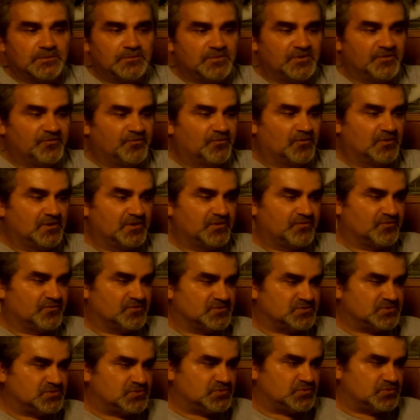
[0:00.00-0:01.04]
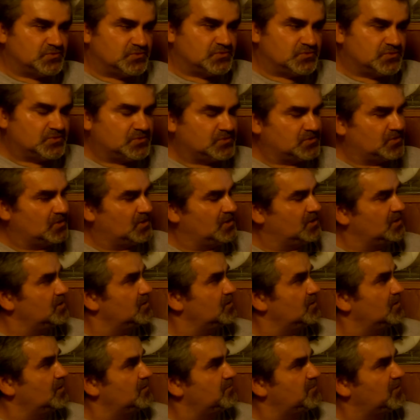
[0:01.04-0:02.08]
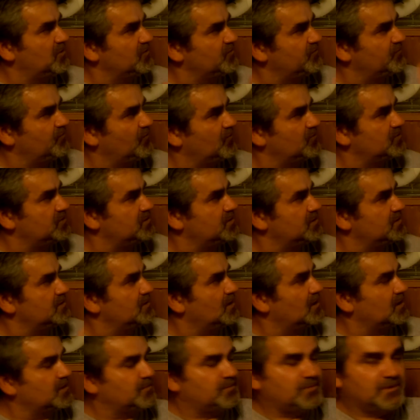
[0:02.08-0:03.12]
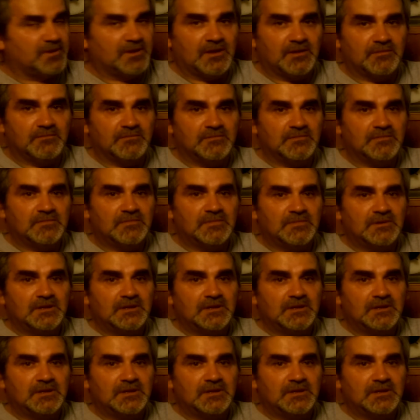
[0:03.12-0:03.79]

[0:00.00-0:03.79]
Before it was about 40 RPM,